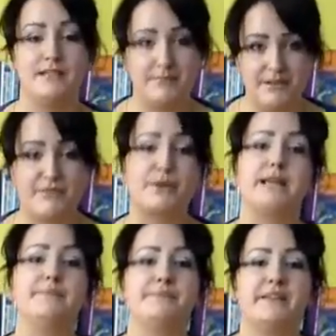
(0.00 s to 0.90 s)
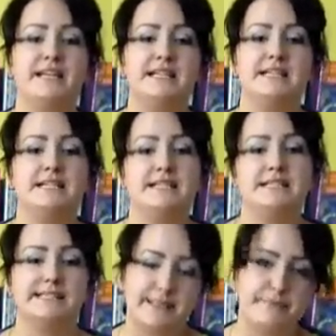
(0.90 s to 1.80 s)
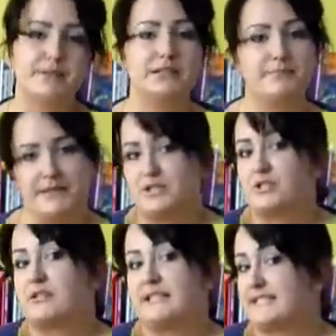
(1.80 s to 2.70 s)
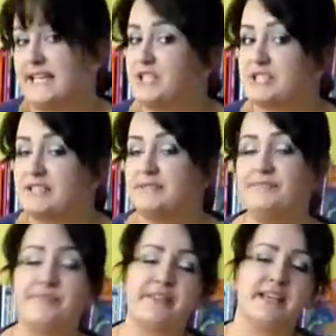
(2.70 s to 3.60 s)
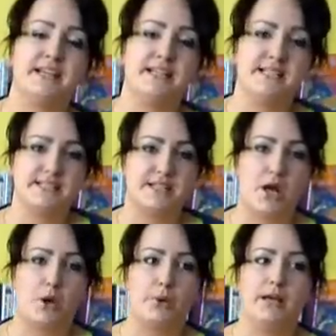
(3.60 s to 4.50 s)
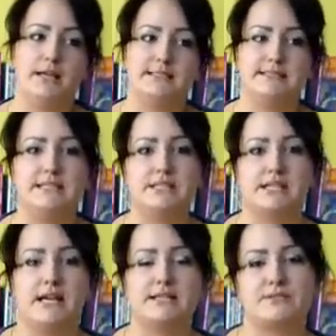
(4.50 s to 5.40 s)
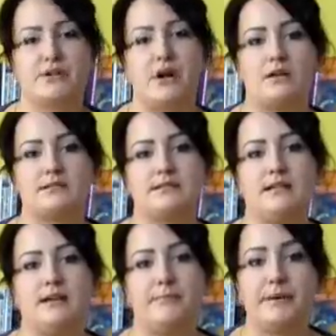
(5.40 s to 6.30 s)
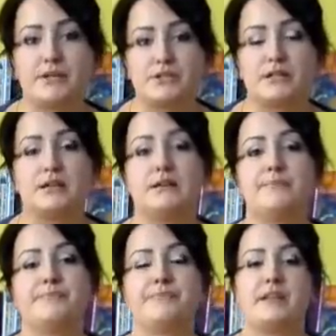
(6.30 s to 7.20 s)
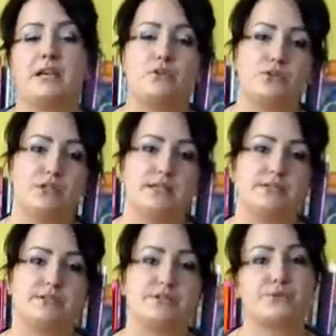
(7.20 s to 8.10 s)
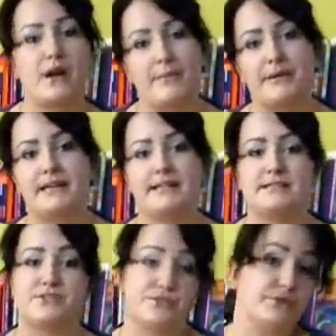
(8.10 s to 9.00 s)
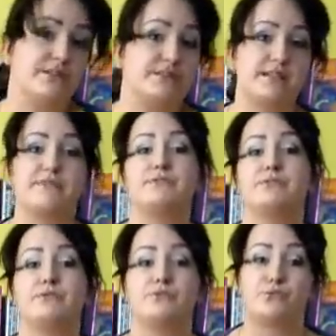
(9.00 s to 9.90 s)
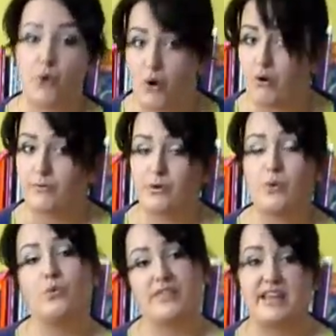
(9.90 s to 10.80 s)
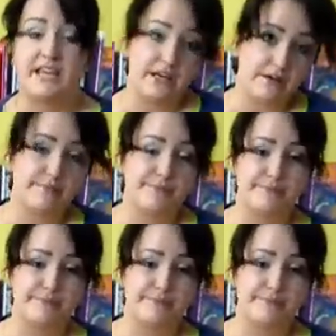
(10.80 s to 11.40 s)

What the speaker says: Number 3. Simple picture dictation. So a teacher has got a picture, he or she is describing it, and students have to draw what they hear.